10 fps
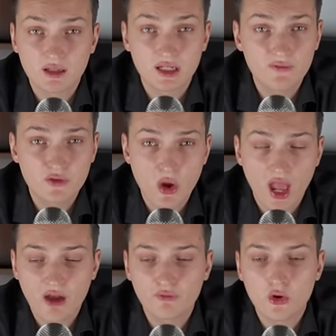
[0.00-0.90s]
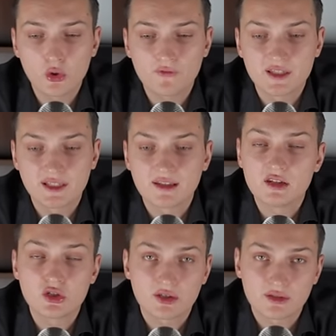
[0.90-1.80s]
If you have all of these
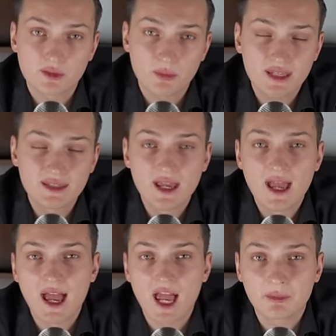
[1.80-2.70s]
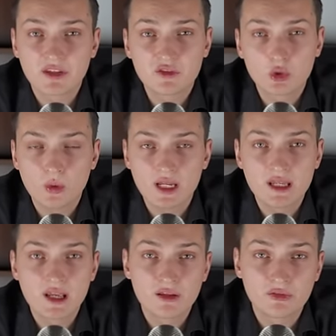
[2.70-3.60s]
conditions met, I'm giving
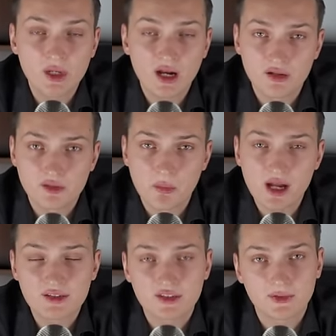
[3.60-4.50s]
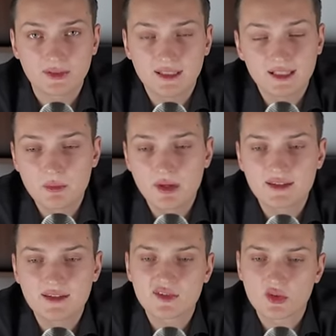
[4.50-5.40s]
away 300 bucks on a daily
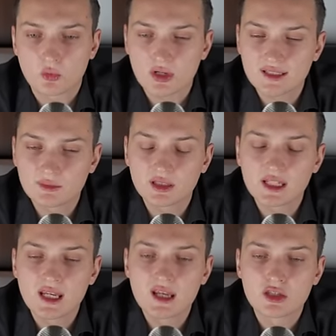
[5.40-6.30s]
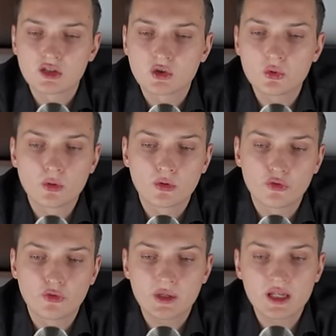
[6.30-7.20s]
basis randomly to
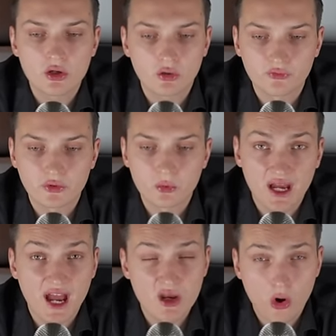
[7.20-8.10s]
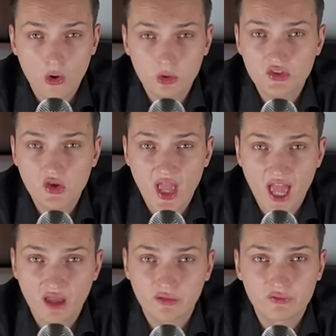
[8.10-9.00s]
three of you. I also
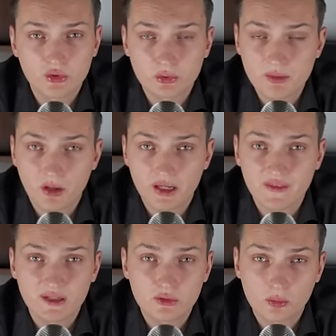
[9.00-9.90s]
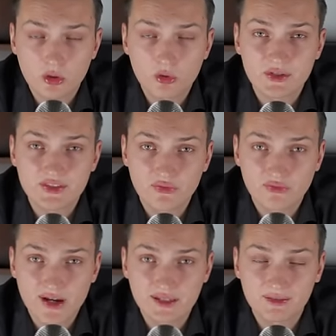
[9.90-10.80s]
have to remind that tomorrow is the
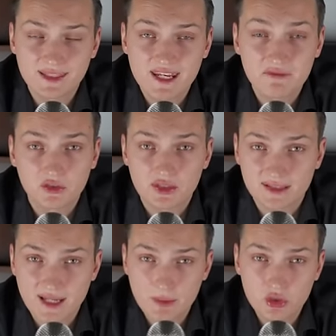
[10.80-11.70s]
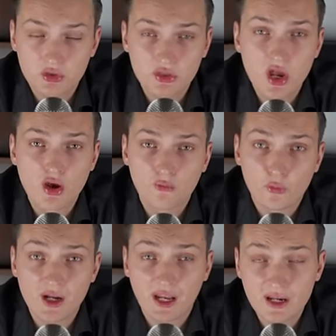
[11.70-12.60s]
final day for the snapshot
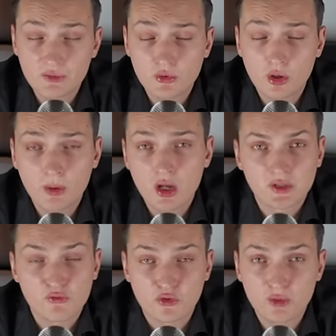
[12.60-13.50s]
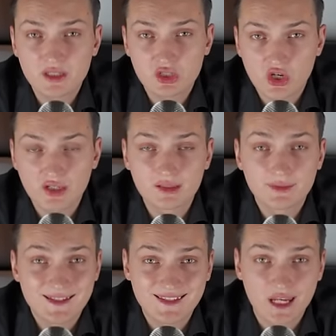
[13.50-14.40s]
for airdrop from the channel
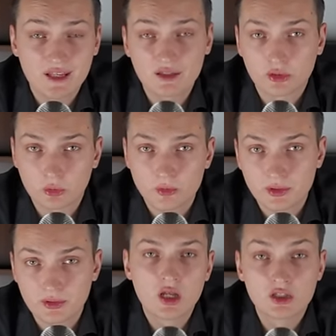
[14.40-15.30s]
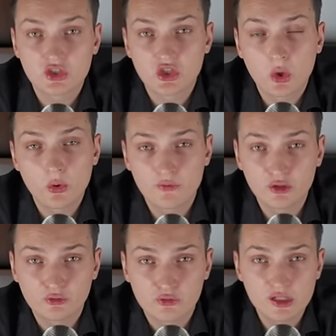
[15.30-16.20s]
Stan Crypto. So feel
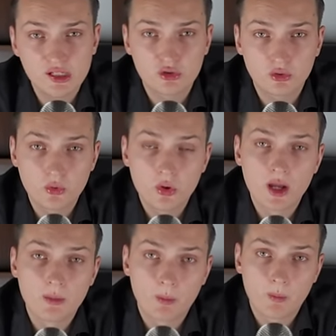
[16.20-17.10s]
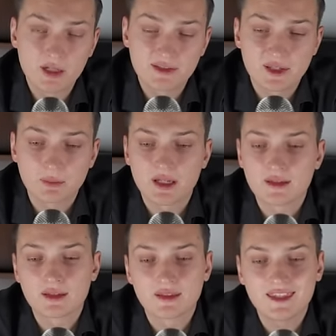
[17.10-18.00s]
free to participate.
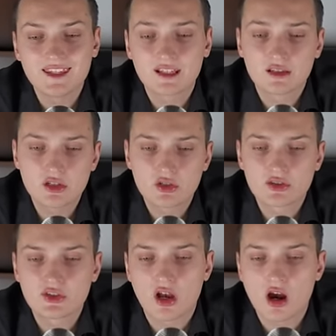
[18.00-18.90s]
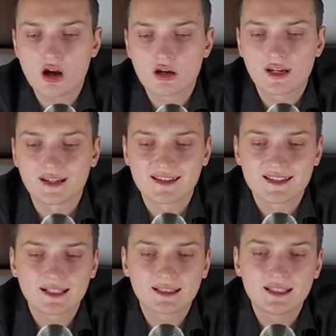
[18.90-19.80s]
The conditions are
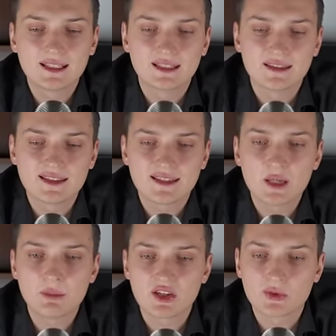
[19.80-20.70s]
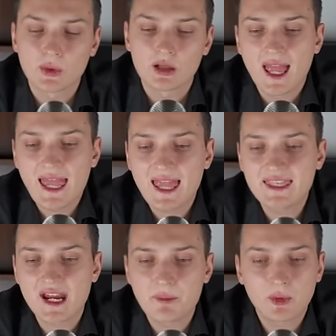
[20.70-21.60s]
exactly the same as well. And
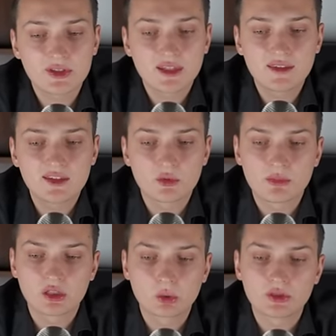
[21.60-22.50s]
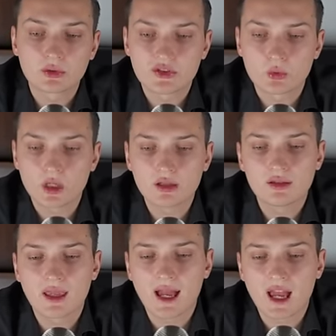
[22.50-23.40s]
I posted this on my Twitter as
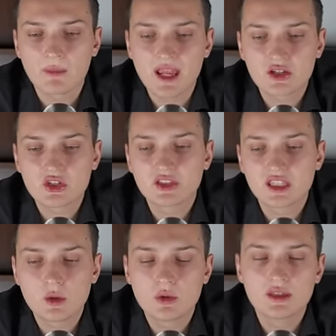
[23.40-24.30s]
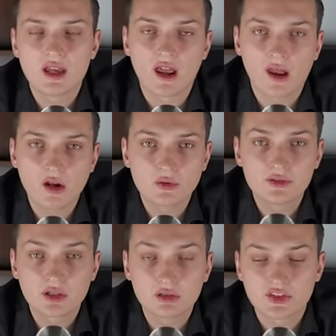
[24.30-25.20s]
well. I'm actually giving
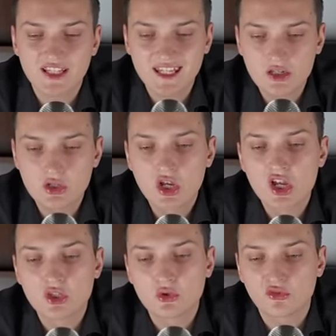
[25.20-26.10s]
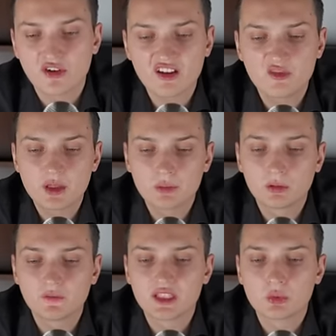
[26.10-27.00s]
$100 each to five people
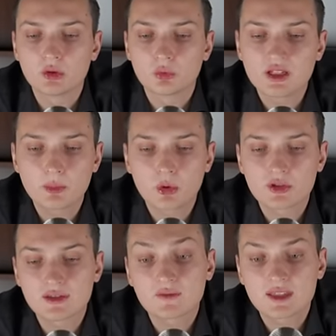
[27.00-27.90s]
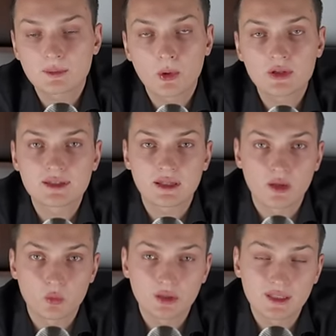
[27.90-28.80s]
that will repost this post
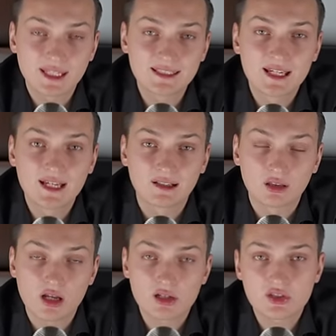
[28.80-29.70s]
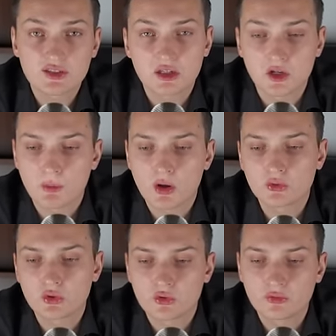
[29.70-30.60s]
and will get the largest amount
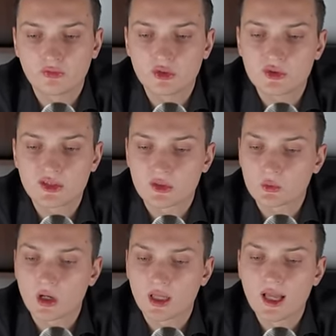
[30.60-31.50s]
of views as well.